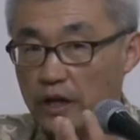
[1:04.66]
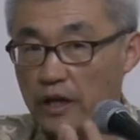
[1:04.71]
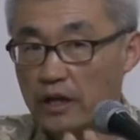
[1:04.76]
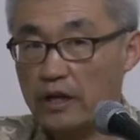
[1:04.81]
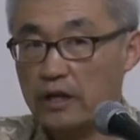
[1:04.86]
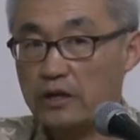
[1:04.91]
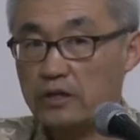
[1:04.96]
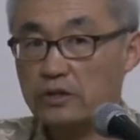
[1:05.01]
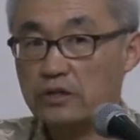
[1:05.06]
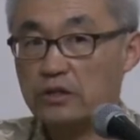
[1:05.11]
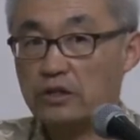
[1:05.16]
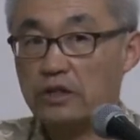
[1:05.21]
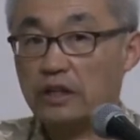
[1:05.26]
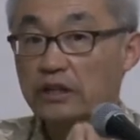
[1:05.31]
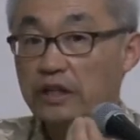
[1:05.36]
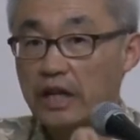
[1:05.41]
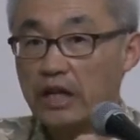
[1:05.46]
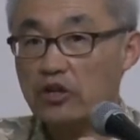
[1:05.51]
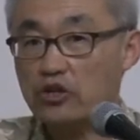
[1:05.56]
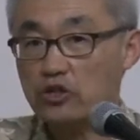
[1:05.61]
as a
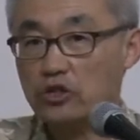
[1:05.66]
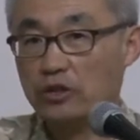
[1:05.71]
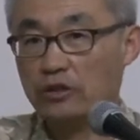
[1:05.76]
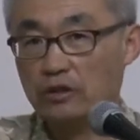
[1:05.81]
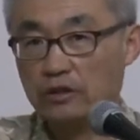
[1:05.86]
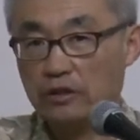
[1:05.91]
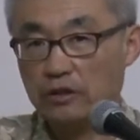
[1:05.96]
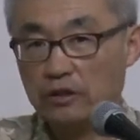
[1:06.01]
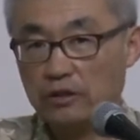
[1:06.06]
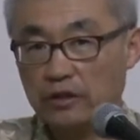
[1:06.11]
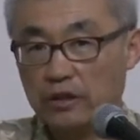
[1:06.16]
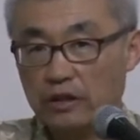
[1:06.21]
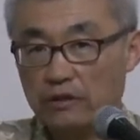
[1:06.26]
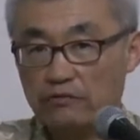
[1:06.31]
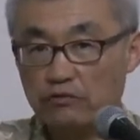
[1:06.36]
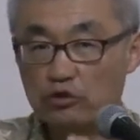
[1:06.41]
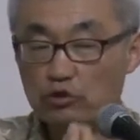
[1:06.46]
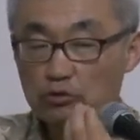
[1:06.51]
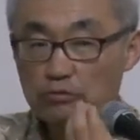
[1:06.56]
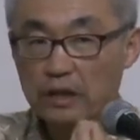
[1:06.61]
nation. They
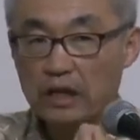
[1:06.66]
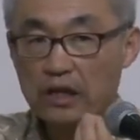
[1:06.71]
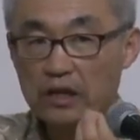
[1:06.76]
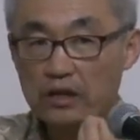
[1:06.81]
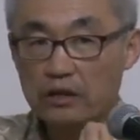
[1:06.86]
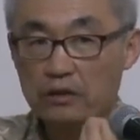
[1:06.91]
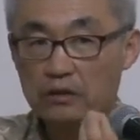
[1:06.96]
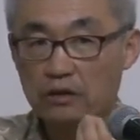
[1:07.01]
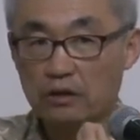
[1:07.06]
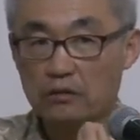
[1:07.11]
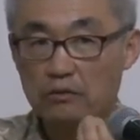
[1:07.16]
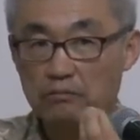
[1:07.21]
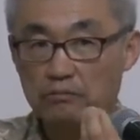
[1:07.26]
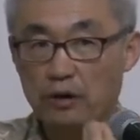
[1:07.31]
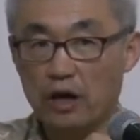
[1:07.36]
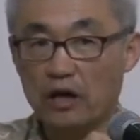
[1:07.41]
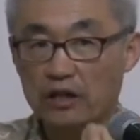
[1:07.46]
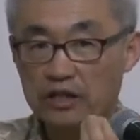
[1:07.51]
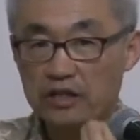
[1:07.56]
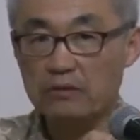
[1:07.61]
have 2 million
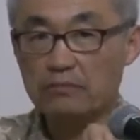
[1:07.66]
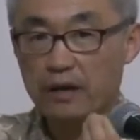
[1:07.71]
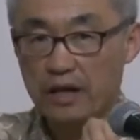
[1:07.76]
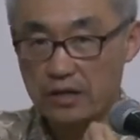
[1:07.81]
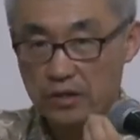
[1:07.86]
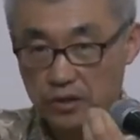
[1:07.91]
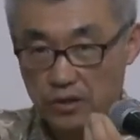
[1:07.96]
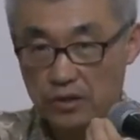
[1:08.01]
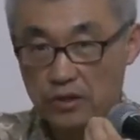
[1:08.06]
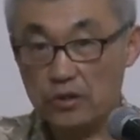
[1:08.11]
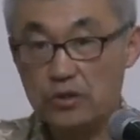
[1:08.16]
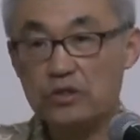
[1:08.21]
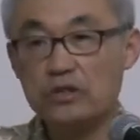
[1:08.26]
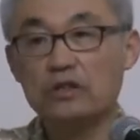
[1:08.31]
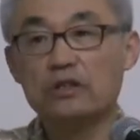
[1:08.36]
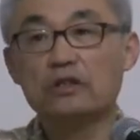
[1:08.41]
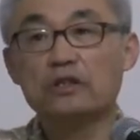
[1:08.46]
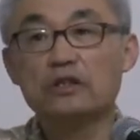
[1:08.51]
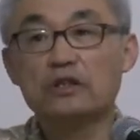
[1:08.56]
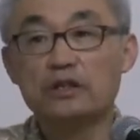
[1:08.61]
body
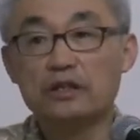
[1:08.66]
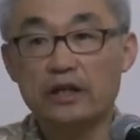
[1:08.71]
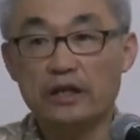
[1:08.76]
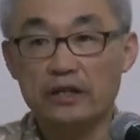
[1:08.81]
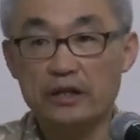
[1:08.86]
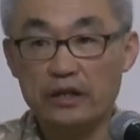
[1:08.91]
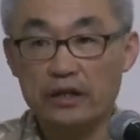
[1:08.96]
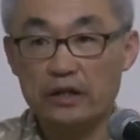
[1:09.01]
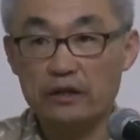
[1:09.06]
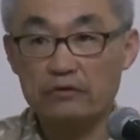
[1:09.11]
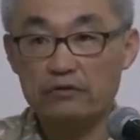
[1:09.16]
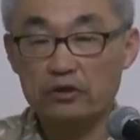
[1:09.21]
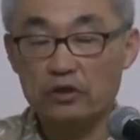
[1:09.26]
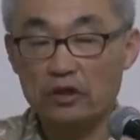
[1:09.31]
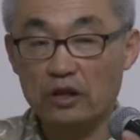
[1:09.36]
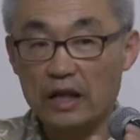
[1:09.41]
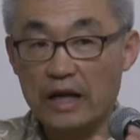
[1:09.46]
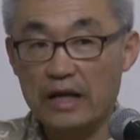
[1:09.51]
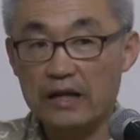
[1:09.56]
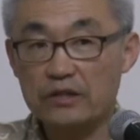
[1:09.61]
masses, and they have the
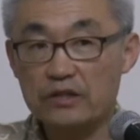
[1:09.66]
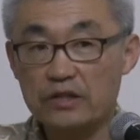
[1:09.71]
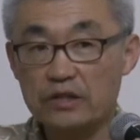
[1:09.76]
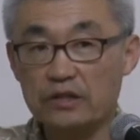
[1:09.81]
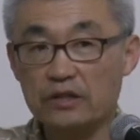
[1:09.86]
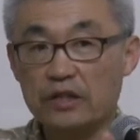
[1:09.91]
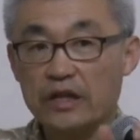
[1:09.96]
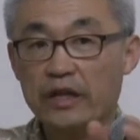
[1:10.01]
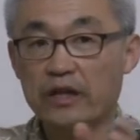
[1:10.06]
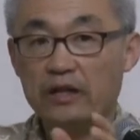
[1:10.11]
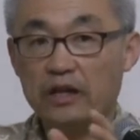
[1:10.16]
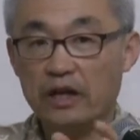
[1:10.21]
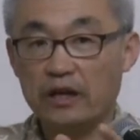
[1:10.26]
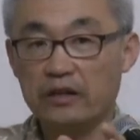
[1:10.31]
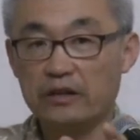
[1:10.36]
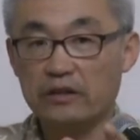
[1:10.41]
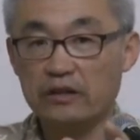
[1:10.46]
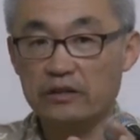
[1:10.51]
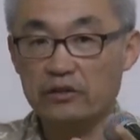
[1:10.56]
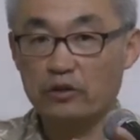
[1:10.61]
land in
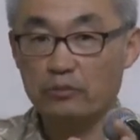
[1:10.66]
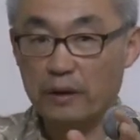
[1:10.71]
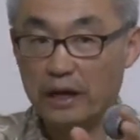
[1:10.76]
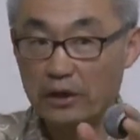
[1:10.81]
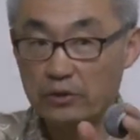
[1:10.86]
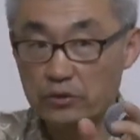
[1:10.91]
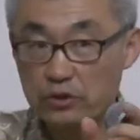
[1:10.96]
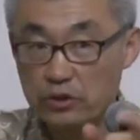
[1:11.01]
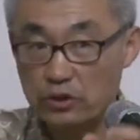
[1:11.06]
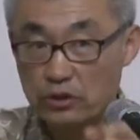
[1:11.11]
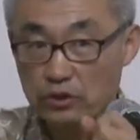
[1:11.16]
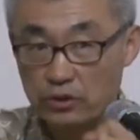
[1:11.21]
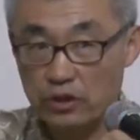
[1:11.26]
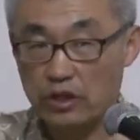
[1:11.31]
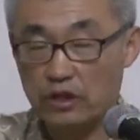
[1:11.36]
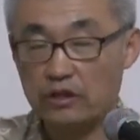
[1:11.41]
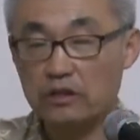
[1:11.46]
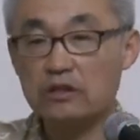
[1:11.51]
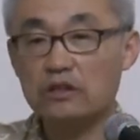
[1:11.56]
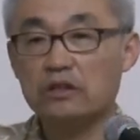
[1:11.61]
Canaan they're about to
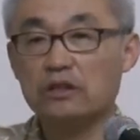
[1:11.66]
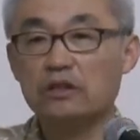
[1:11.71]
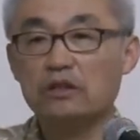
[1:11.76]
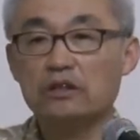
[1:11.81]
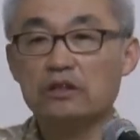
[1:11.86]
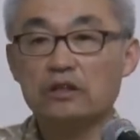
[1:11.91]
take.